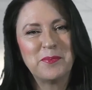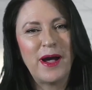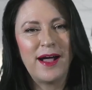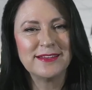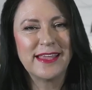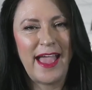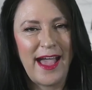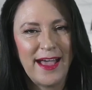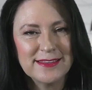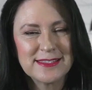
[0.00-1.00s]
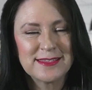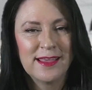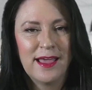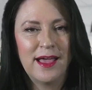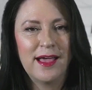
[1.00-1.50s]
podcast
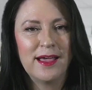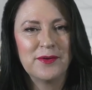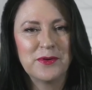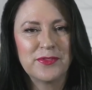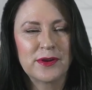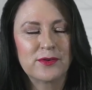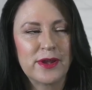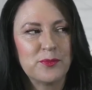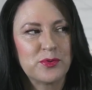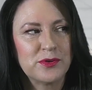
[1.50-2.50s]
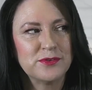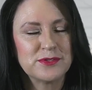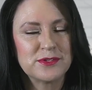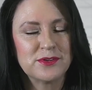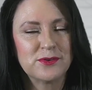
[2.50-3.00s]
with our great
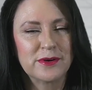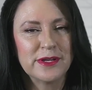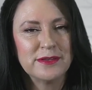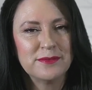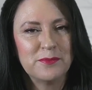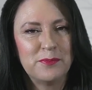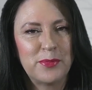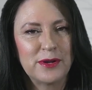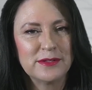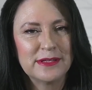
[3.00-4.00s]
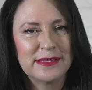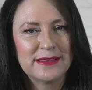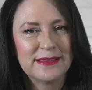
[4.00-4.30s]
producer, Doran Barton.